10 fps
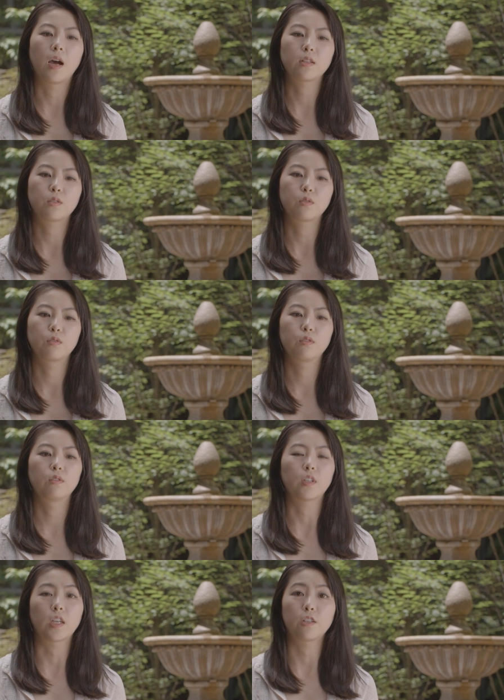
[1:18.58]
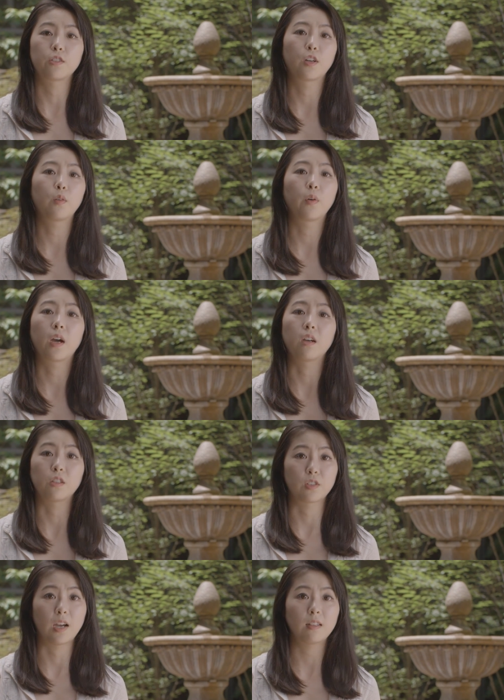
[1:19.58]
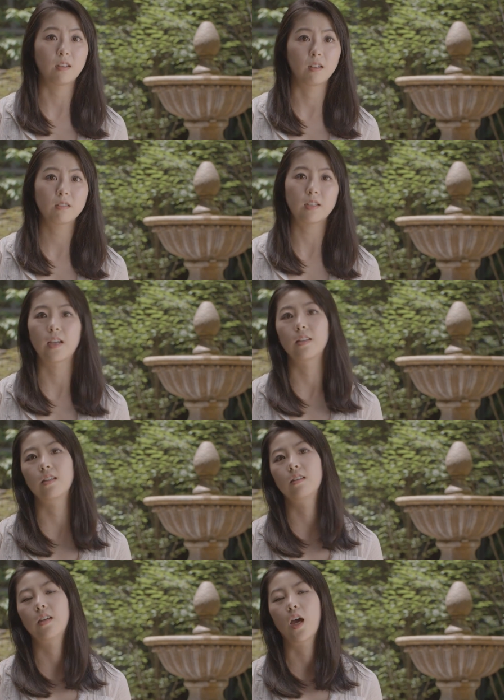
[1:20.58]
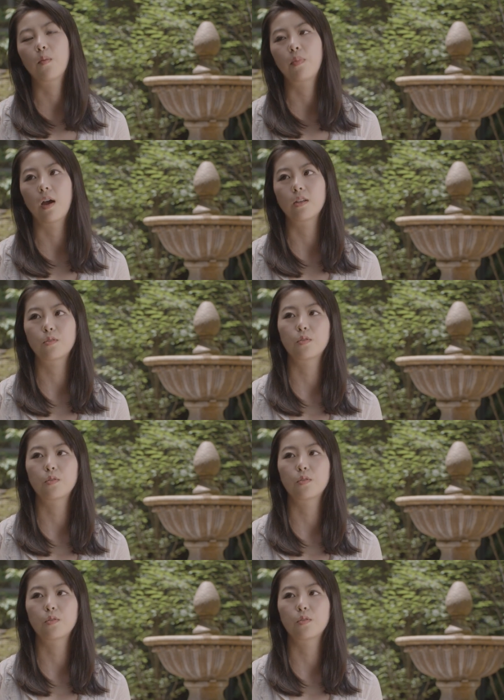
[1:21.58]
us to get to know well each other and uh, help us